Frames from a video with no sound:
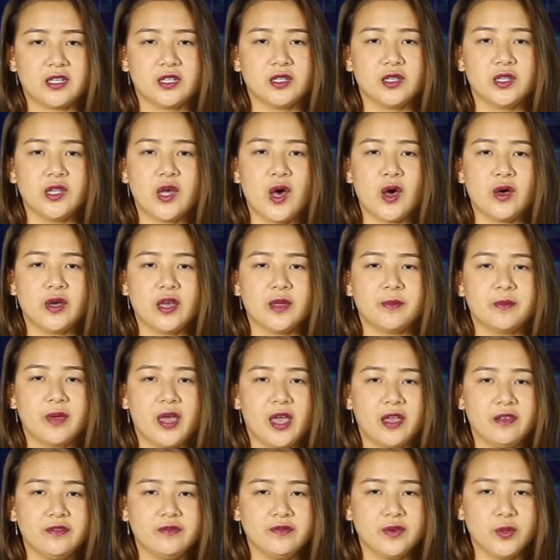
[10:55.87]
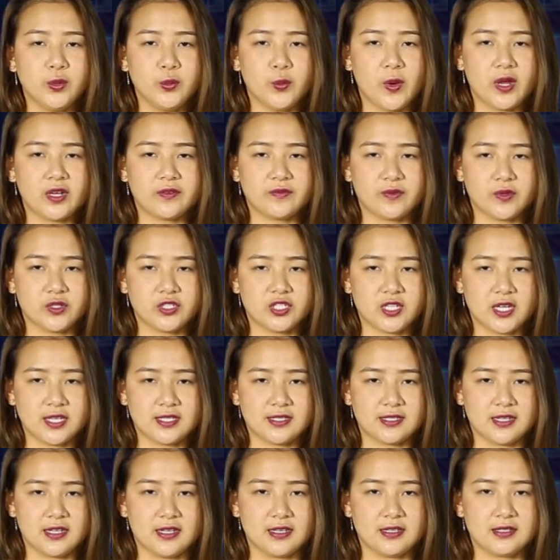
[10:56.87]
a long and painful wait for
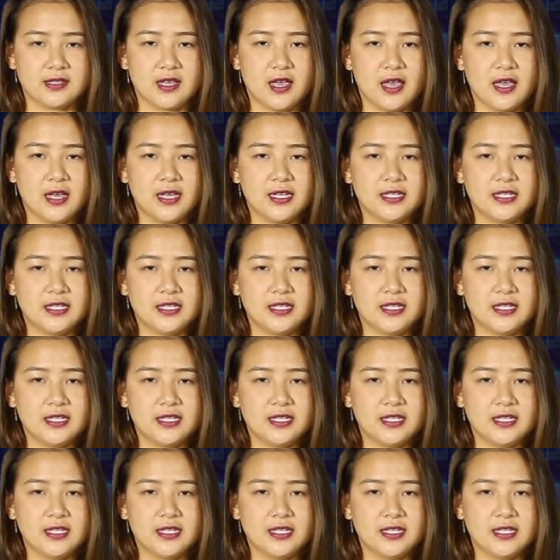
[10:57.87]
justice.